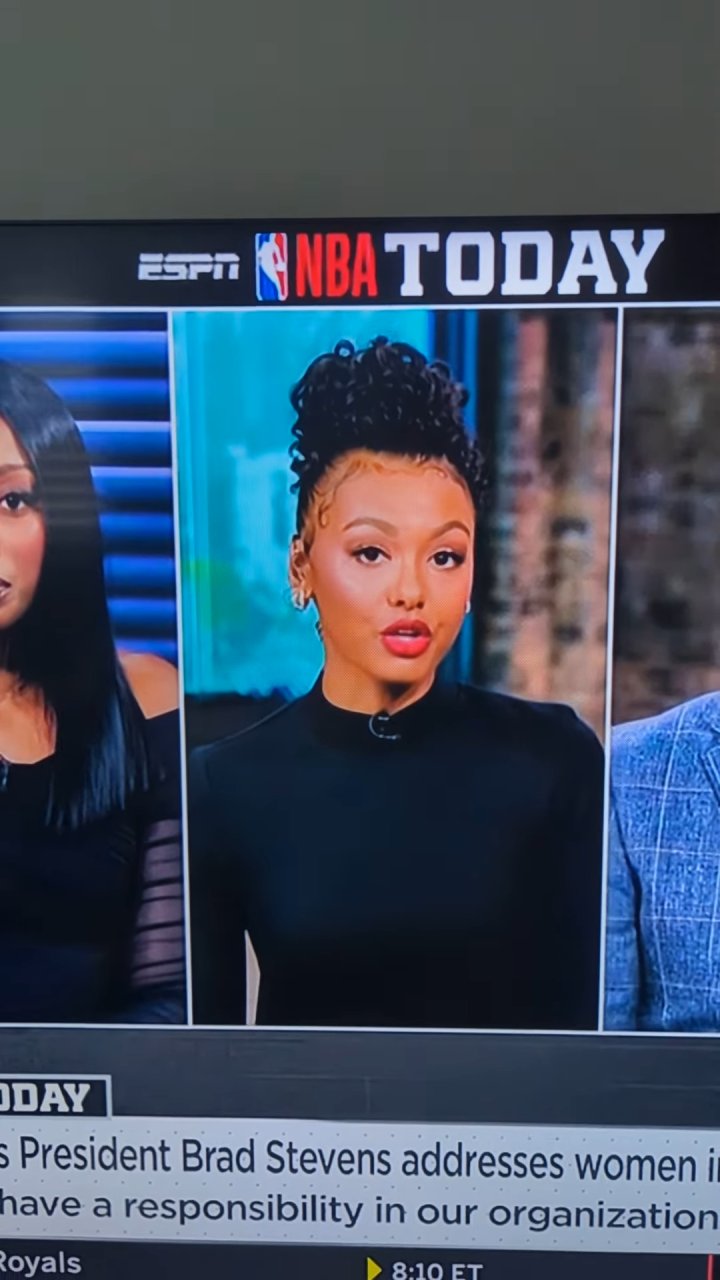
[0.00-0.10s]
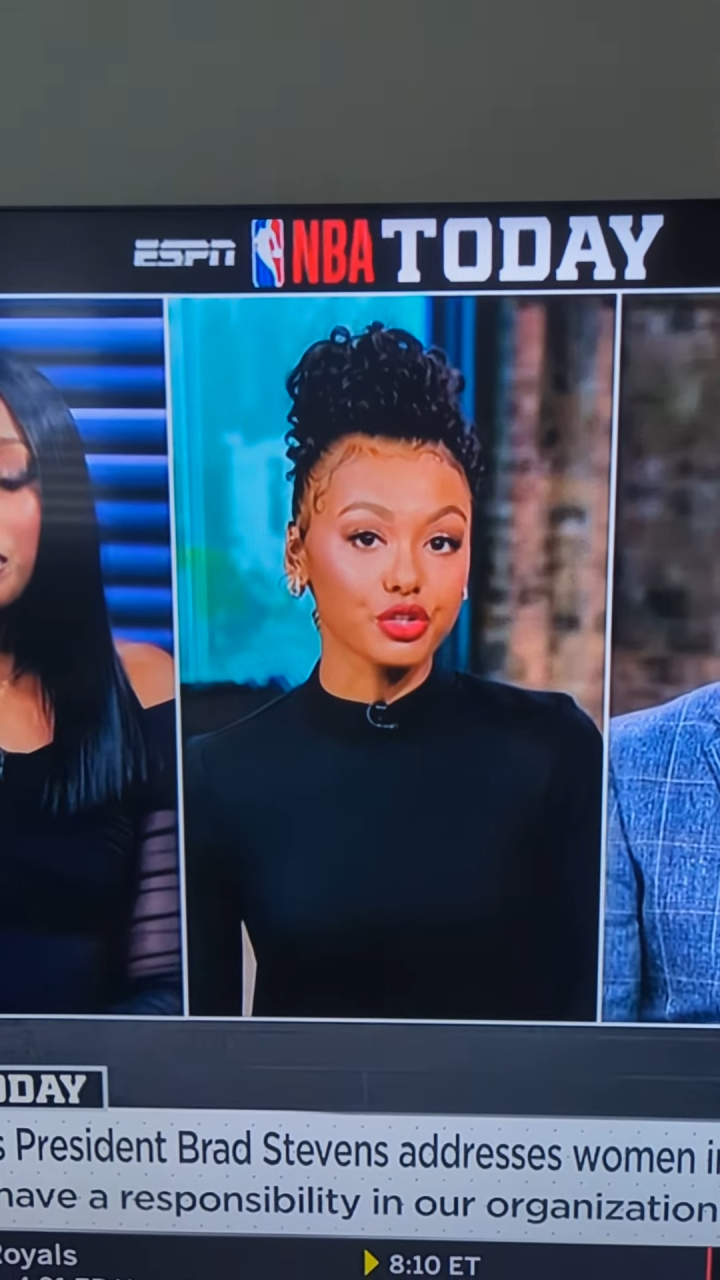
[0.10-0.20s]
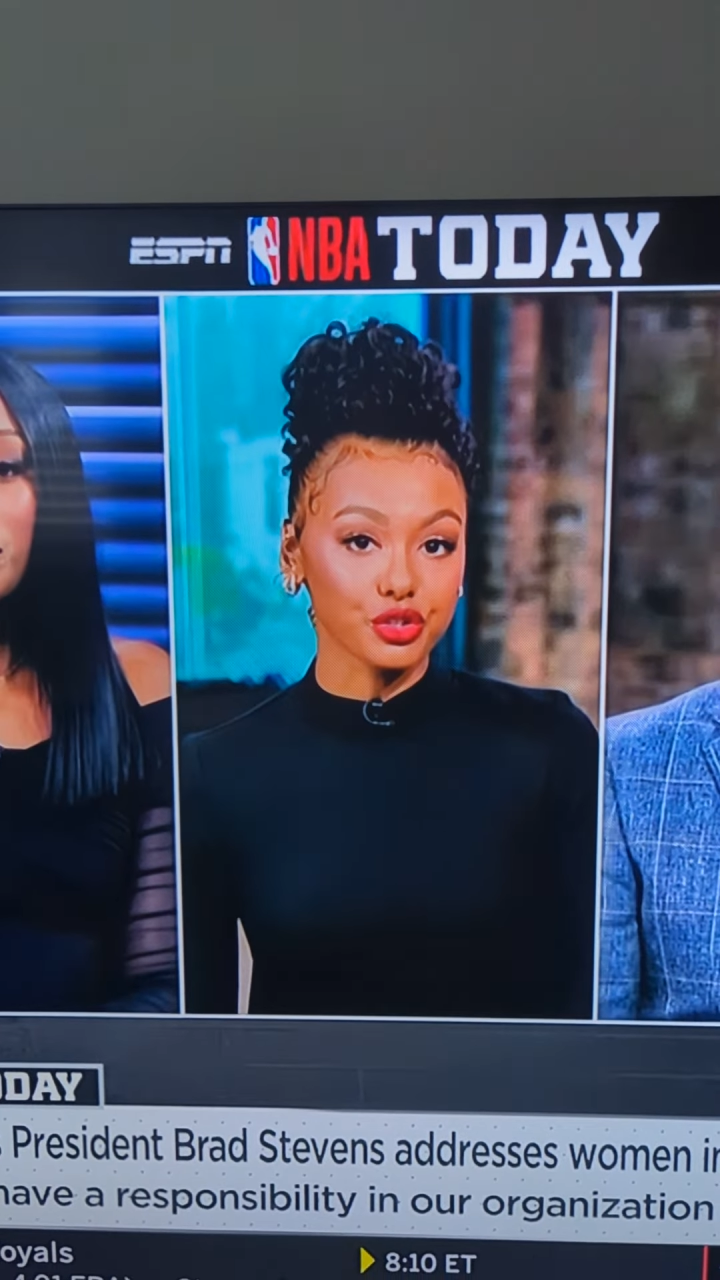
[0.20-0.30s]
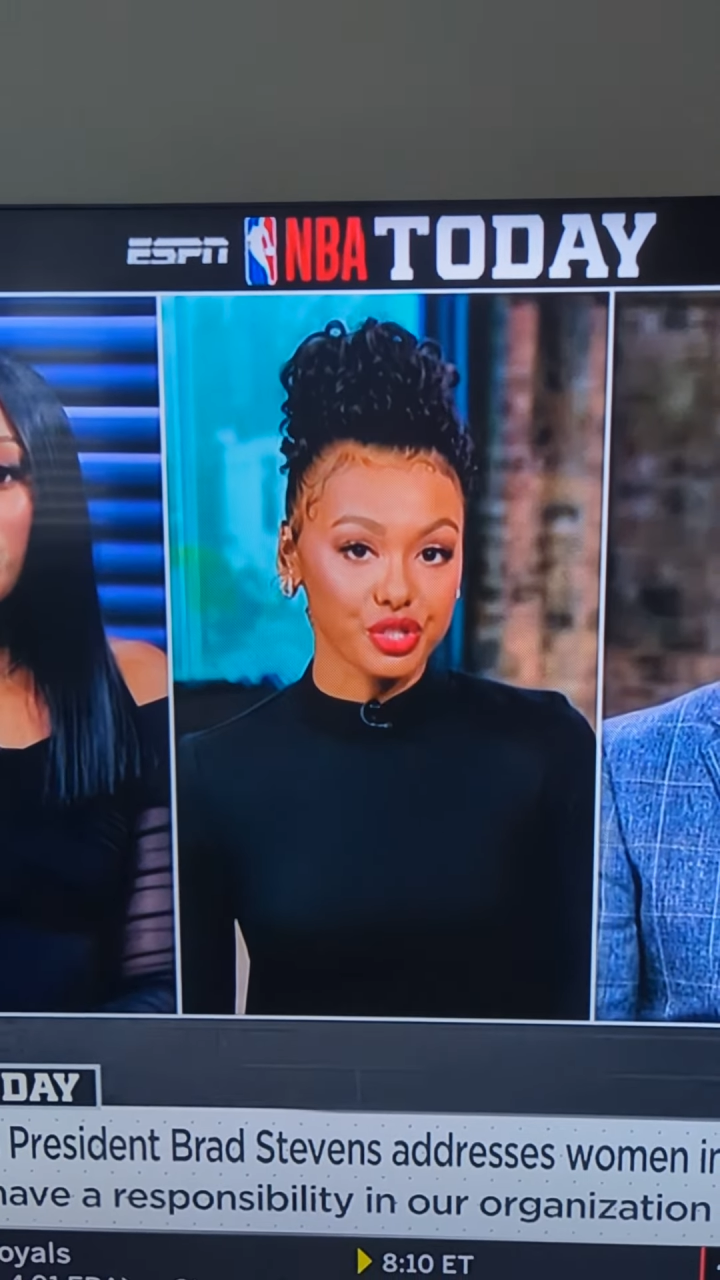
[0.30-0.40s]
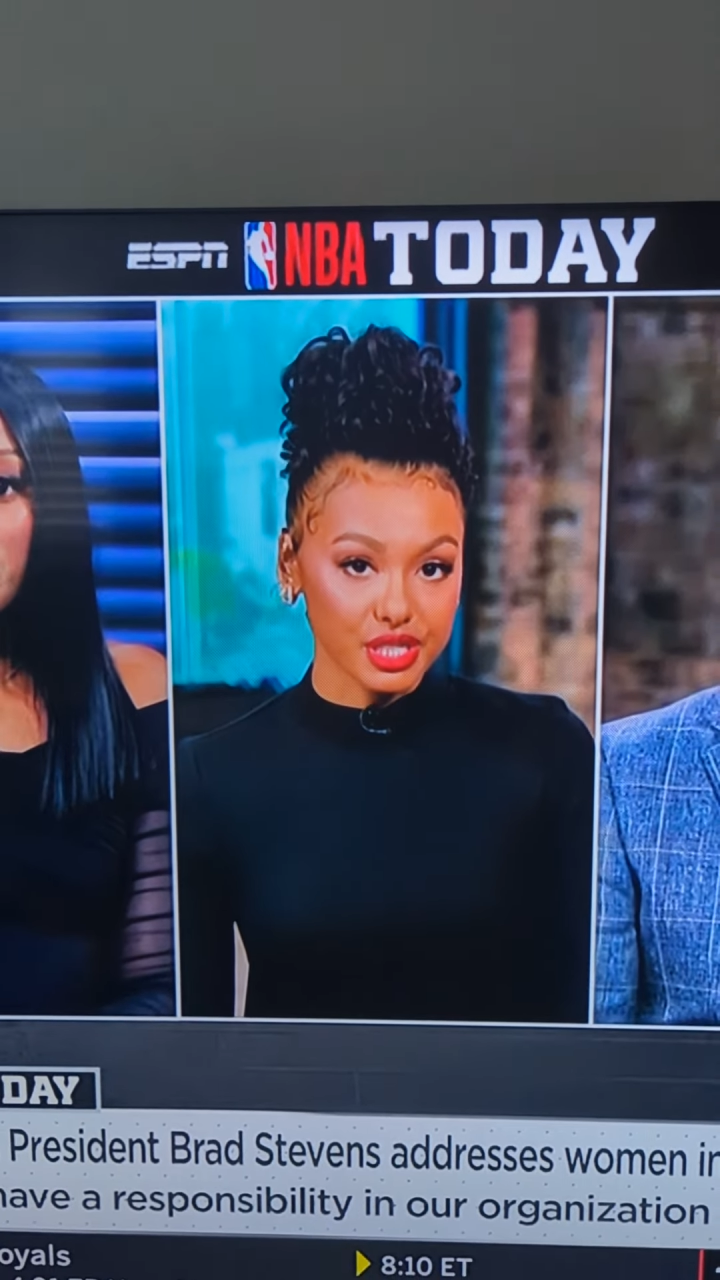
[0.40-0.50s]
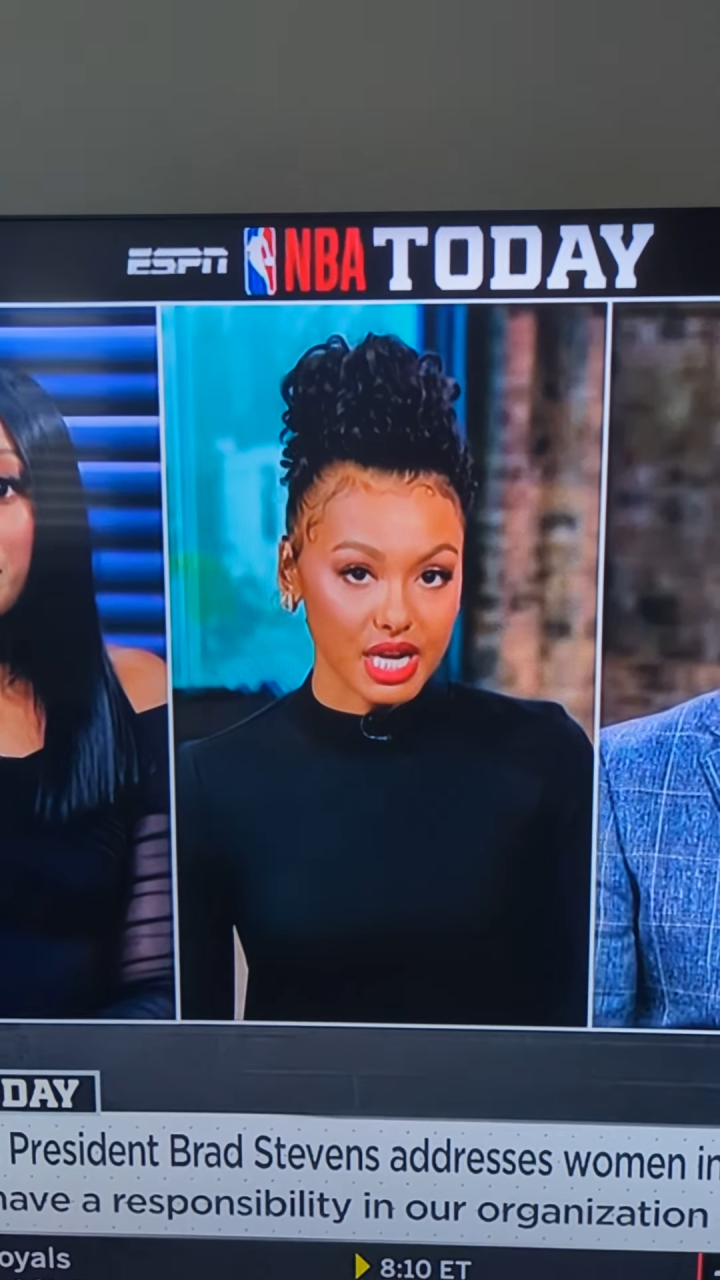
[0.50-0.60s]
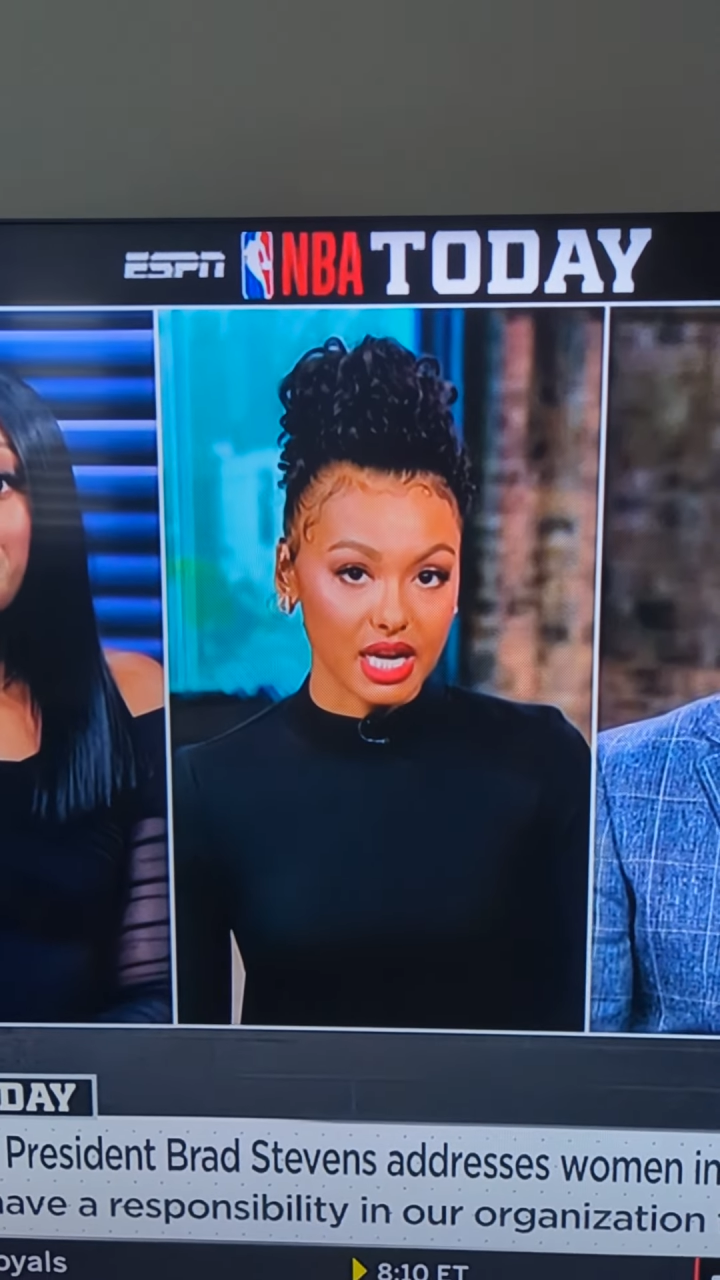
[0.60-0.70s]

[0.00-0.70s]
understanding